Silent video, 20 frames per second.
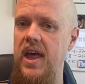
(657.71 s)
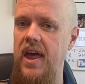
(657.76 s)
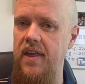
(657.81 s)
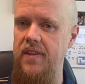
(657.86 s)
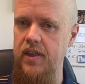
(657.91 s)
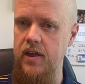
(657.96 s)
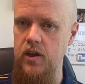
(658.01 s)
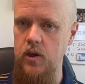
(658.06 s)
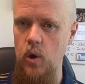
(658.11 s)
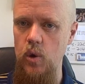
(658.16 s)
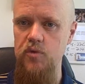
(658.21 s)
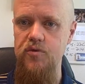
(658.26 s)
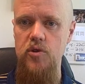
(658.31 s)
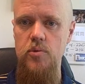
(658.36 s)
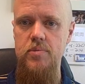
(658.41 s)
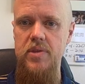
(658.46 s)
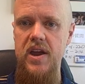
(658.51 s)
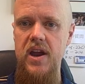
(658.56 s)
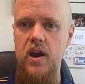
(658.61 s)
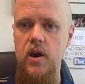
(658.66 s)
and then go
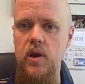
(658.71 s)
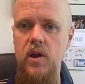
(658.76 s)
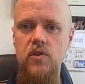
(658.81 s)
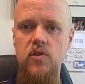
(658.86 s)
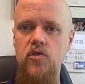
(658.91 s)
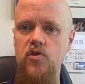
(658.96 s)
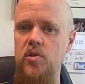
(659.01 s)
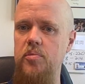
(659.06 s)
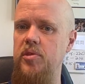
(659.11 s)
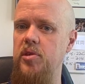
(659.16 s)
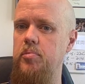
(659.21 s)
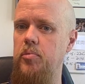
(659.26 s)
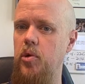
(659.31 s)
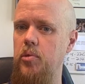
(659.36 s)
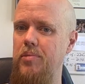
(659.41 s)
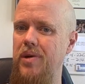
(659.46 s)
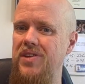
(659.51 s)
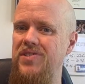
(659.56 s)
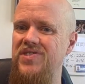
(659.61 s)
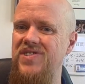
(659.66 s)
from there into some of the more
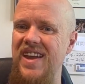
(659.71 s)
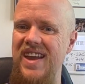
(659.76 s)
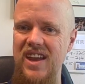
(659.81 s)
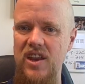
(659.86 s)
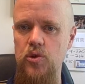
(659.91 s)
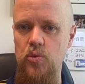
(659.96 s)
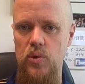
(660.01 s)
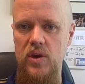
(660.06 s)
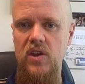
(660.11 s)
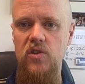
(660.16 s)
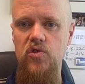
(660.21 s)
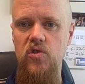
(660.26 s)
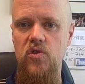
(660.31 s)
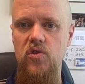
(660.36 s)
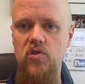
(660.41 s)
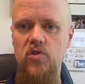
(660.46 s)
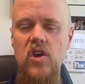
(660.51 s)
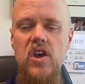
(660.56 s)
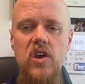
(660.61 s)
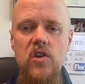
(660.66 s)
mundane
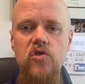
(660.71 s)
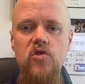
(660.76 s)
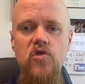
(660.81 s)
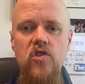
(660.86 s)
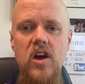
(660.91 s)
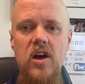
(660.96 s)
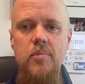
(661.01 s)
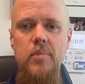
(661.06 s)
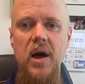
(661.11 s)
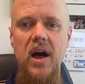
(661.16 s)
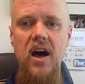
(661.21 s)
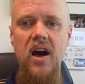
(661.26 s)
reasons, some